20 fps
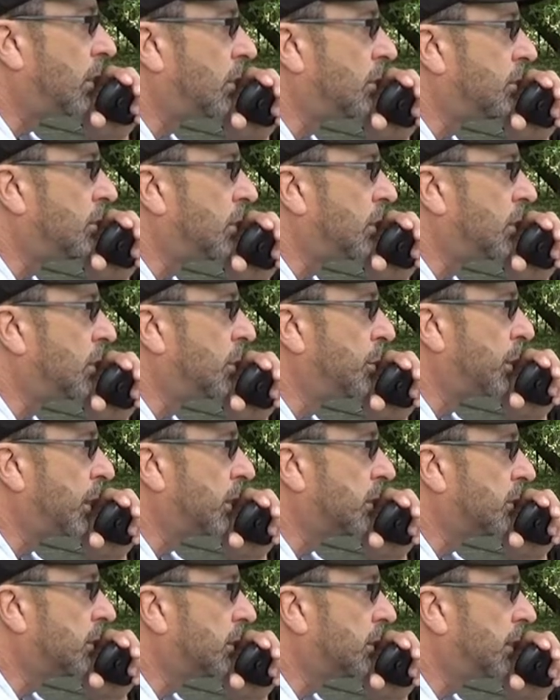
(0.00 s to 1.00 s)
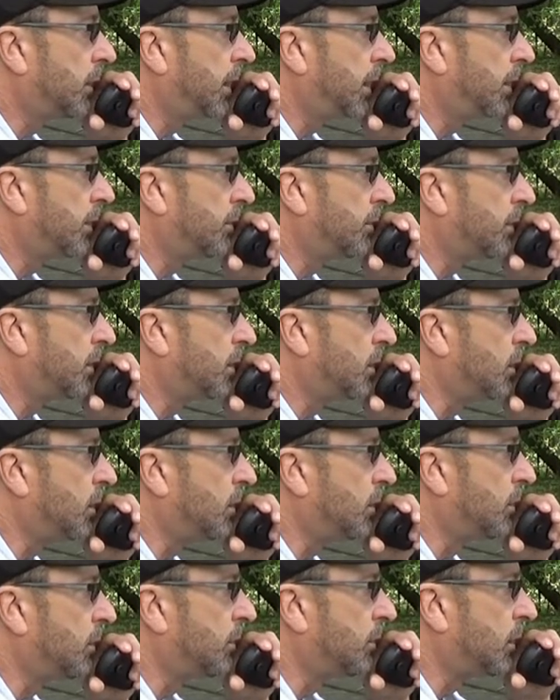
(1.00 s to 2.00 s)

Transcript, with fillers: CQ, CQ Parks on the air, CQ,